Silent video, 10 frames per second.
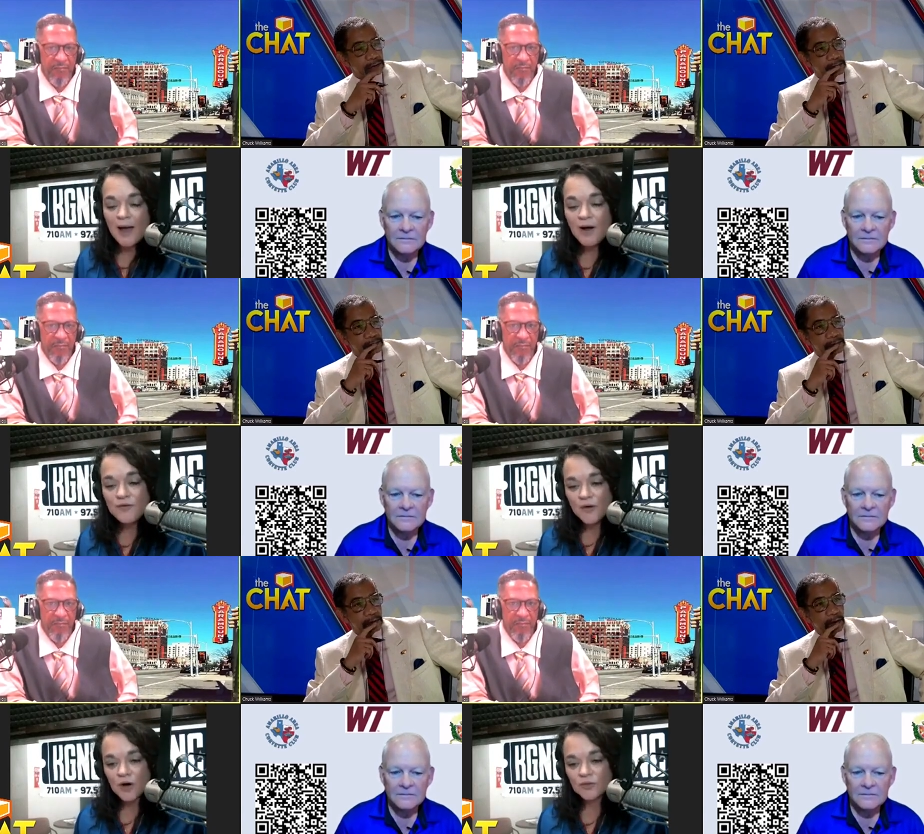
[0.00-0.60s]

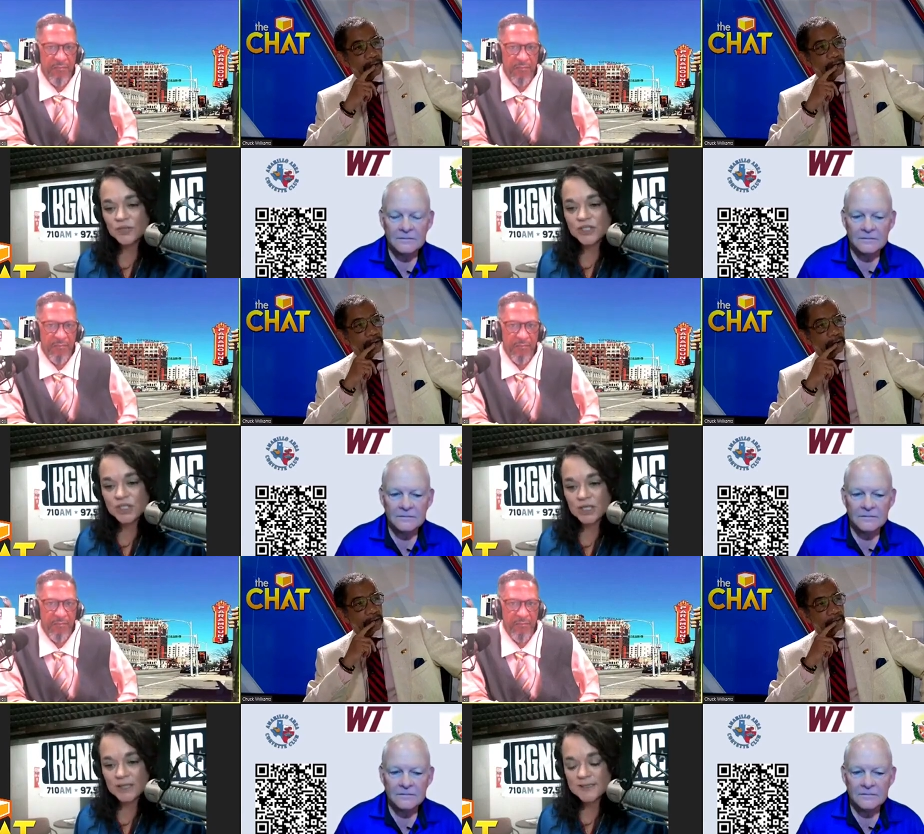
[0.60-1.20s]
Speaker 1: how far
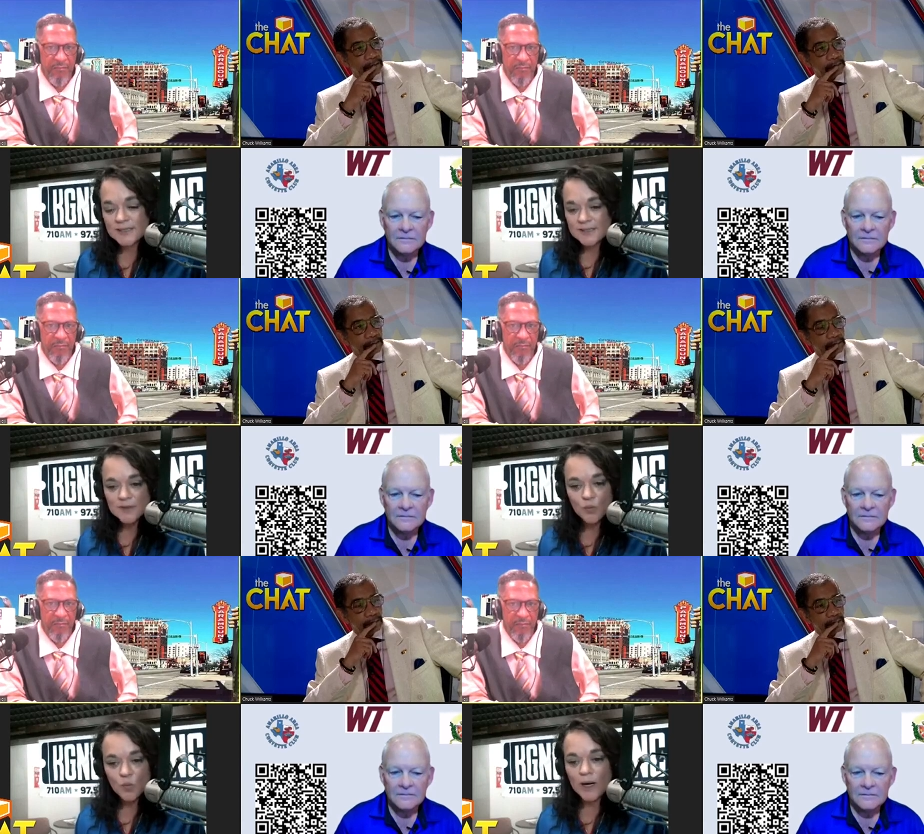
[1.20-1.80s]
reaching is
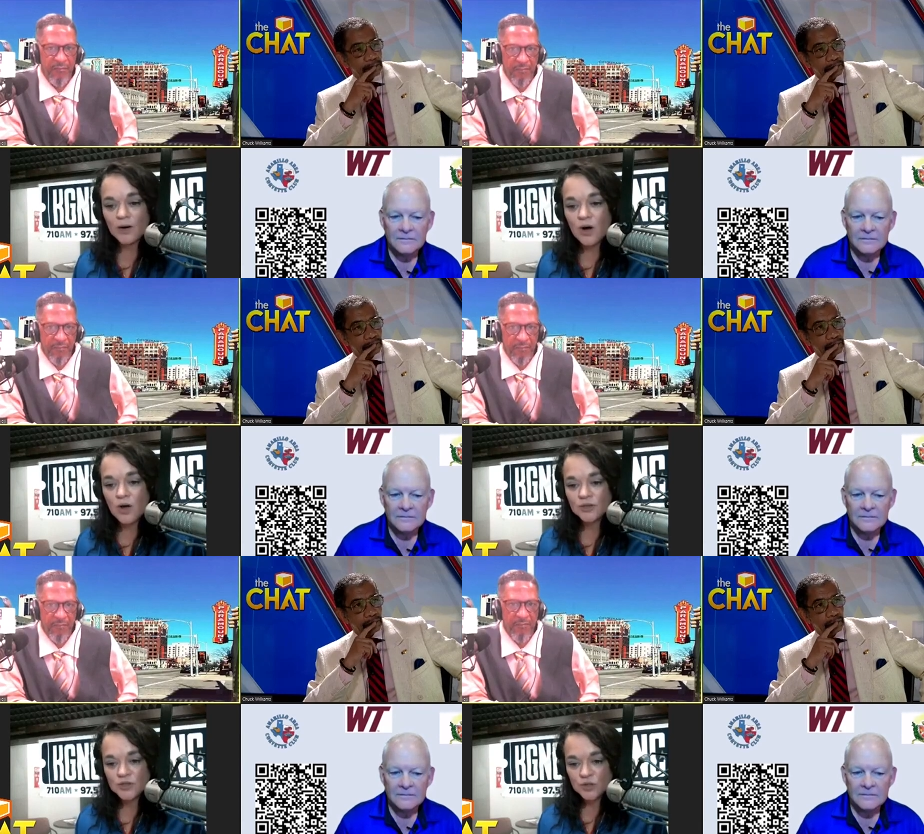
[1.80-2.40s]
this? Where all